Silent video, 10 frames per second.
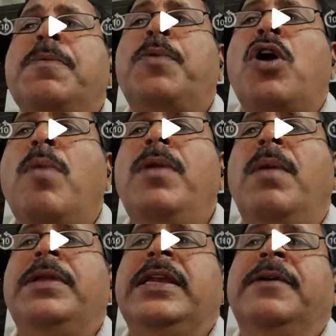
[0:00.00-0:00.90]

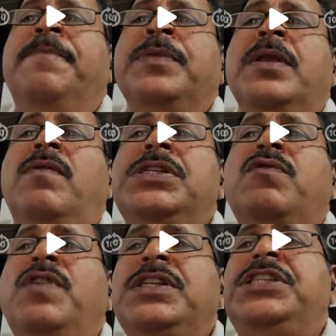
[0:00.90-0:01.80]
problem here? What is the
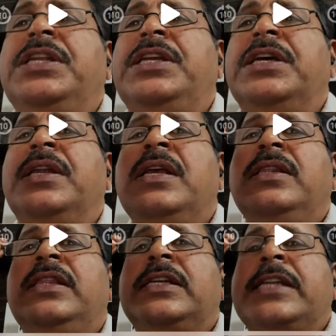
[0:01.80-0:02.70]
question here?
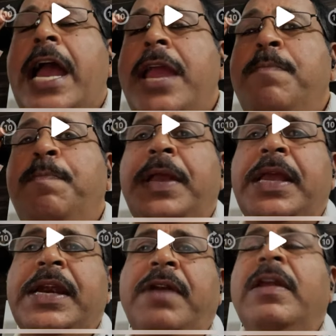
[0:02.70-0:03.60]
Then the time
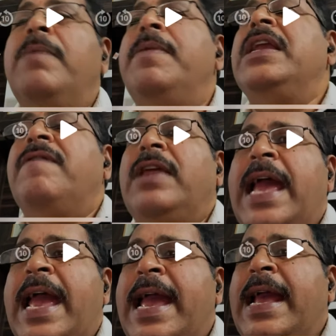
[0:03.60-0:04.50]
period will be given
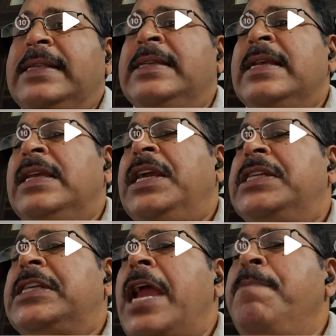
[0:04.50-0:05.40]
as its
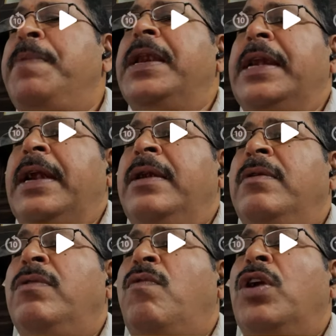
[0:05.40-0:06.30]
time period.
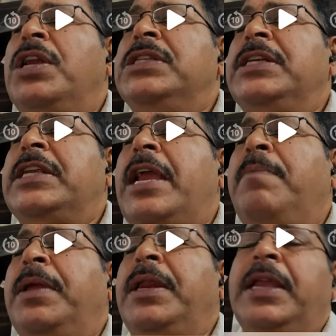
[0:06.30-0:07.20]
What is the time
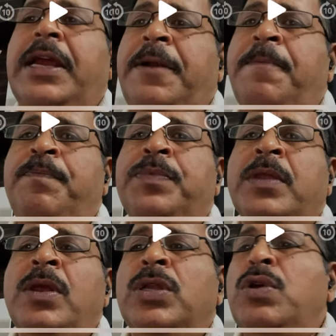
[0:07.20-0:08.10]
period?
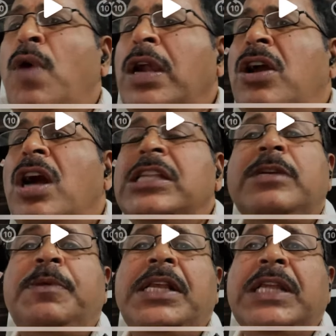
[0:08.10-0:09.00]
So what
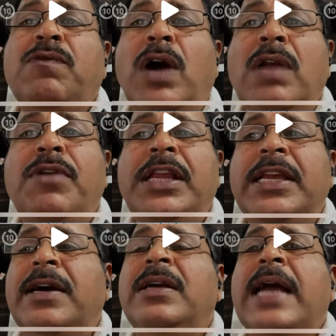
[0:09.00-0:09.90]
concept is involved
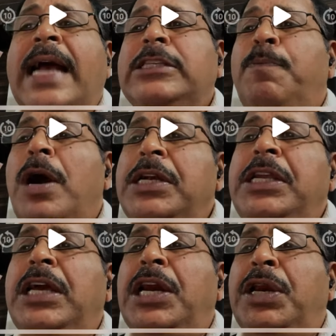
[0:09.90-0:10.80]
here? As a
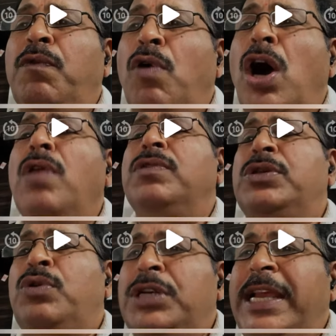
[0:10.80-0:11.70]
particle revolves,
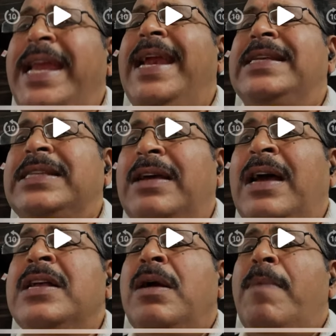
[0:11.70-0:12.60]
rotates
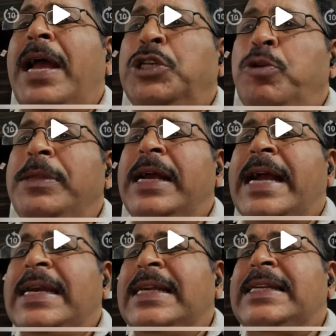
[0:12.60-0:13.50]
by assuming the
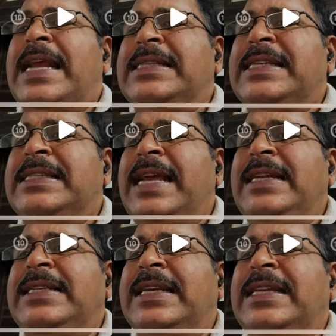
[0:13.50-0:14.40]
conductor as a
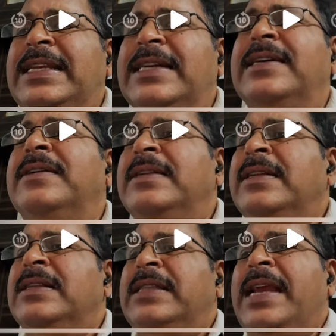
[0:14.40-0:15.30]
center here,
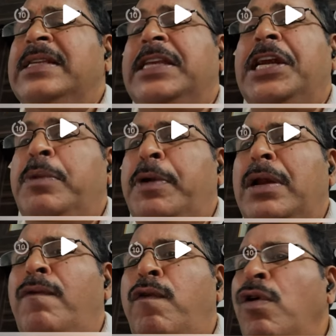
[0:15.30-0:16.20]
then
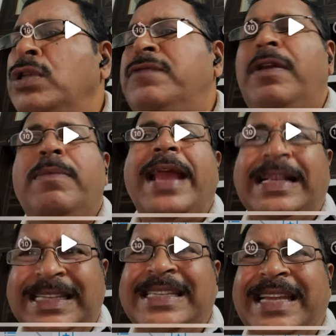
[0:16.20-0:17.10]
centripetal force will be
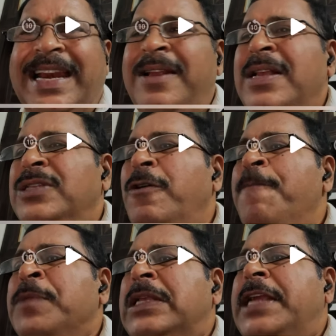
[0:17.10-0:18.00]
existed.
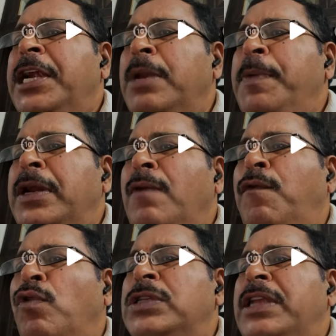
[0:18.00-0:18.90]
So centripetal
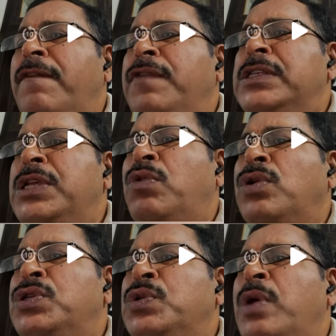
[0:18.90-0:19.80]
force F is
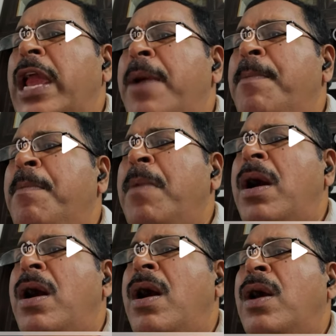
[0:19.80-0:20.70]
equals to
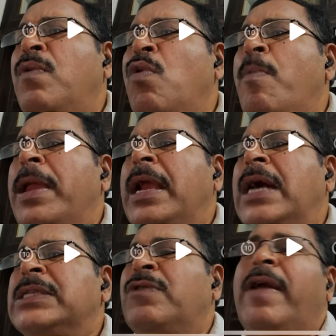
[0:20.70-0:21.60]
mr omega
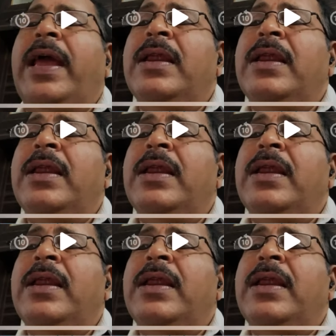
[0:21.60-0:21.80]
square.